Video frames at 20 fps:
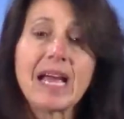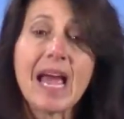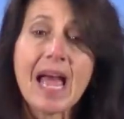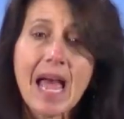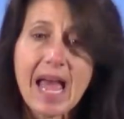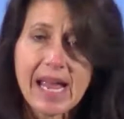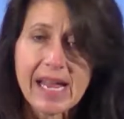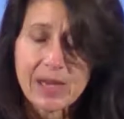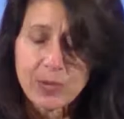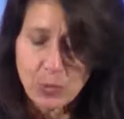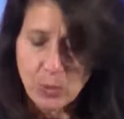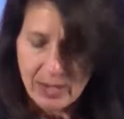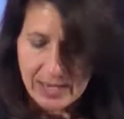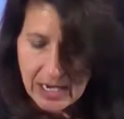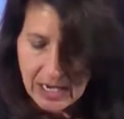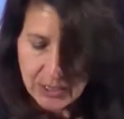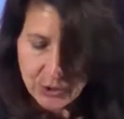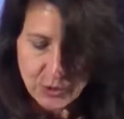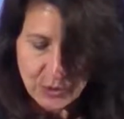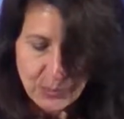a
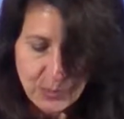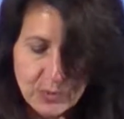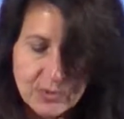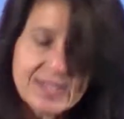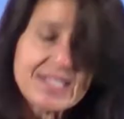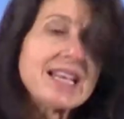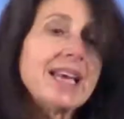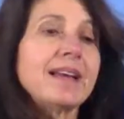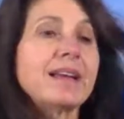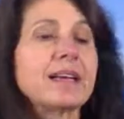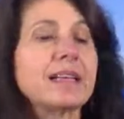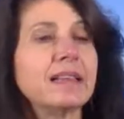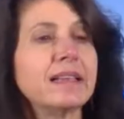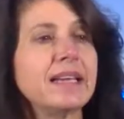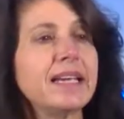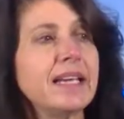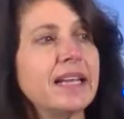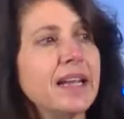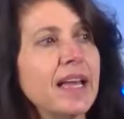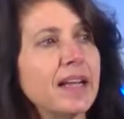100%
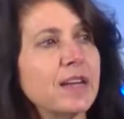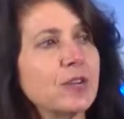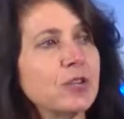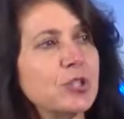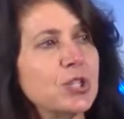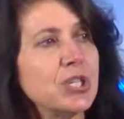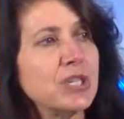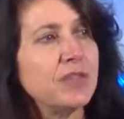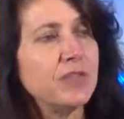clean energy